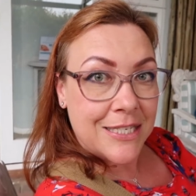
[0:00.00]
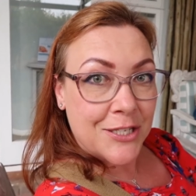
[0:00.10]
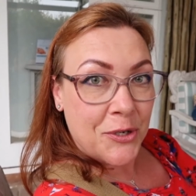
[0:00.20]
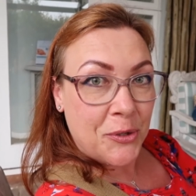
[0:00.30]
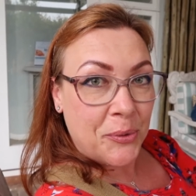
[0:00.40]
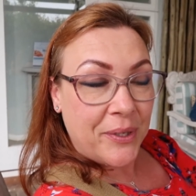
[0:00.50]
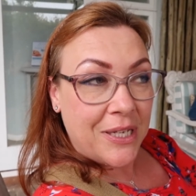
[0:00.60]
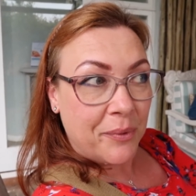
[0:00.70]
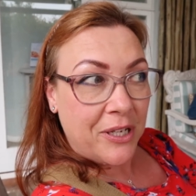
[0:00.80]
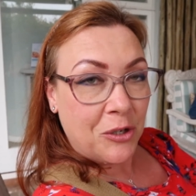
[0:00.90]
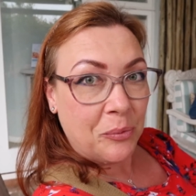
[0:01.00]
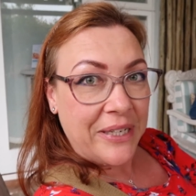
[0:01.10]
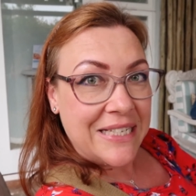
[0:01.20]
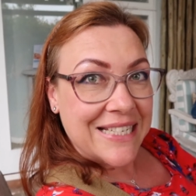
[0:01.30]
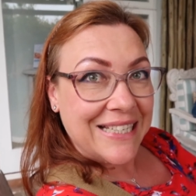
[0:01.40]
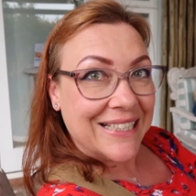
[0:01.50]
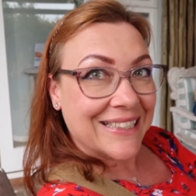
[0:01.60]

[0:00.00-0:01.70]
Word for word: So here we are waiting.